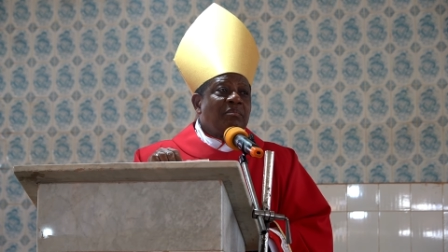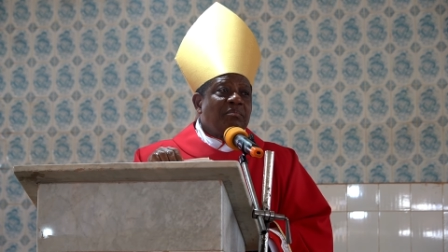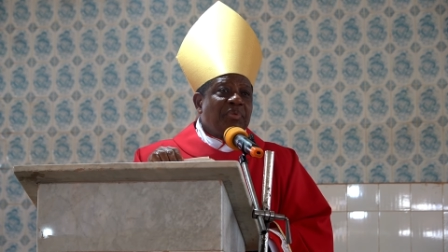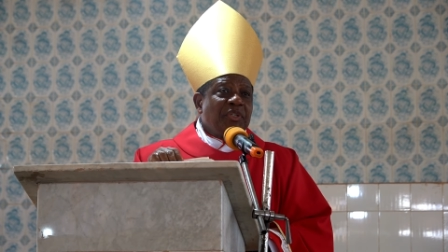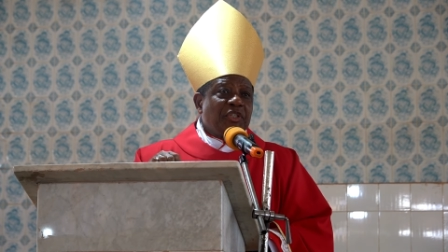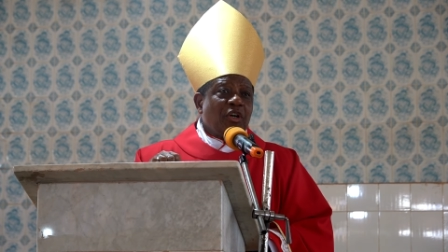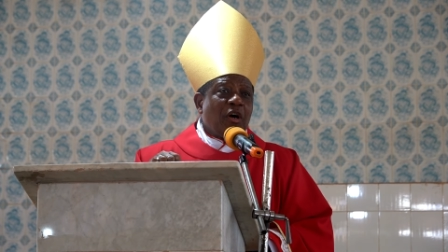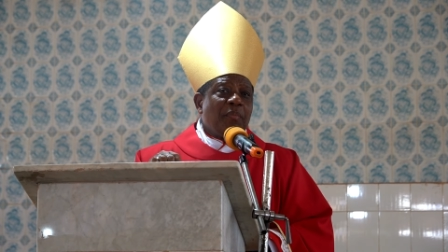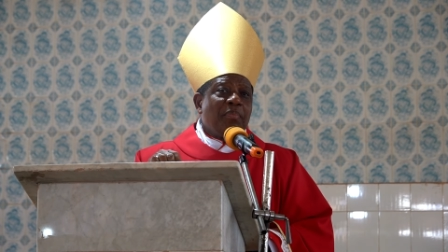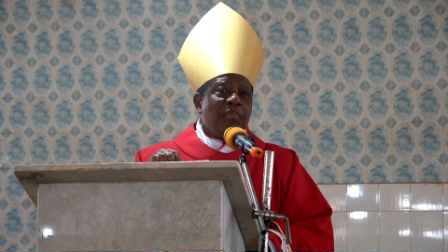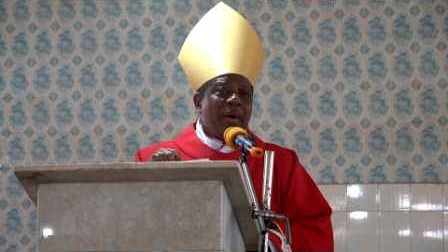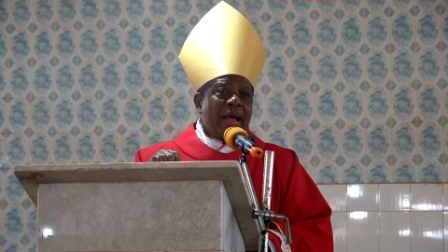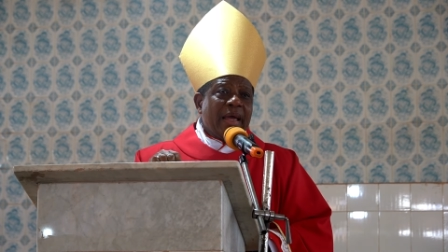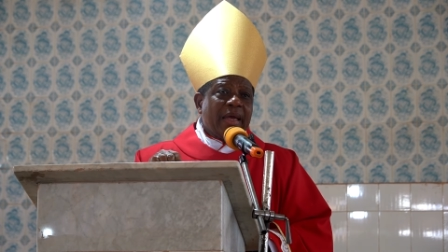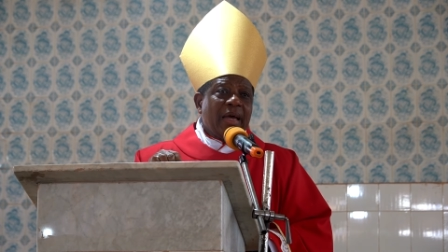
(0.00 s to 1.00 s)
Bishop
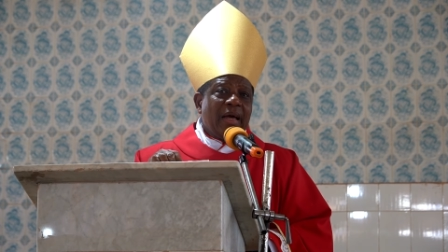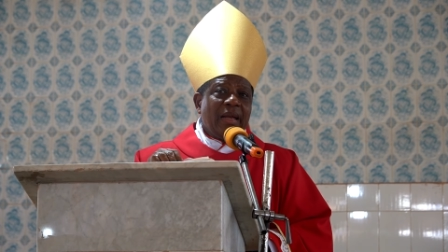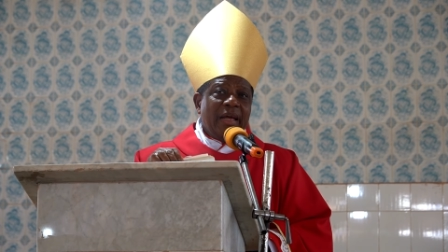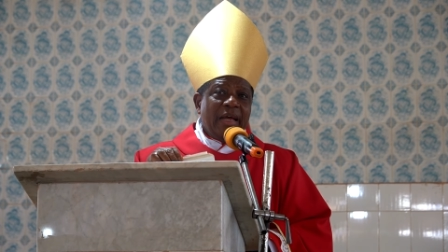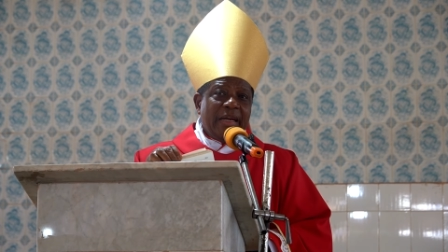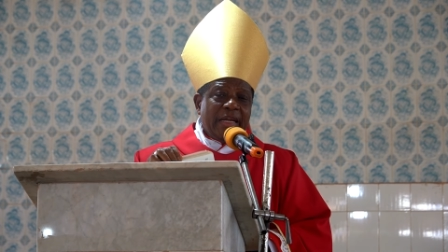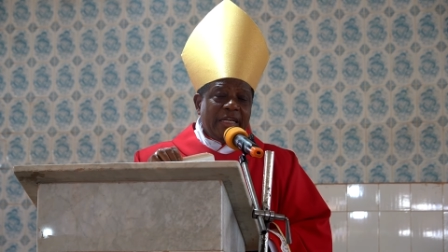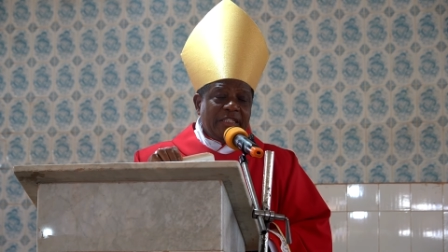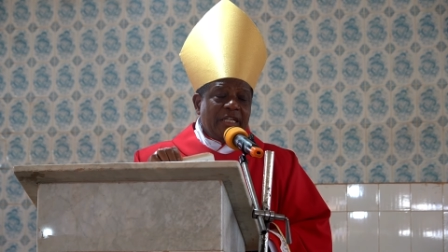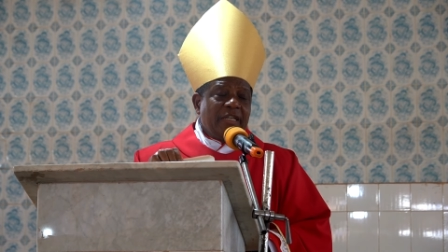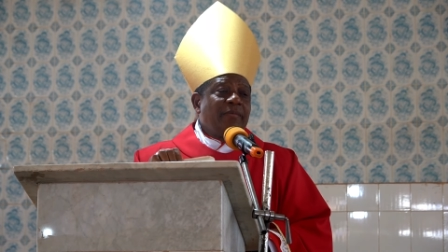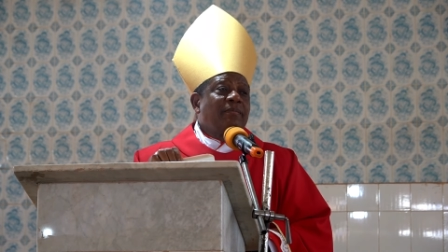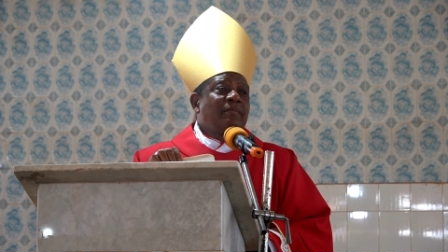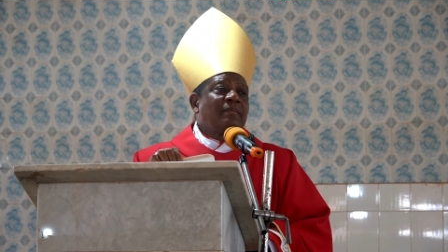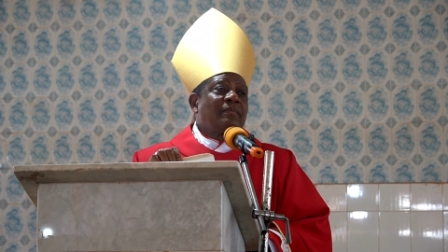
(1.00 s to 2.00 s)
Michael
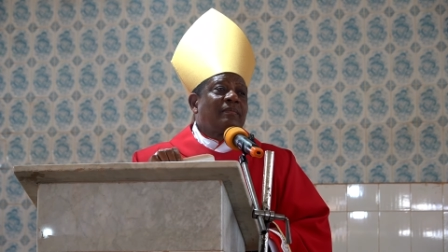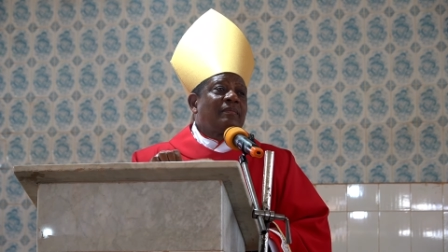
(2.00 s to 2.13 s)
Eneje,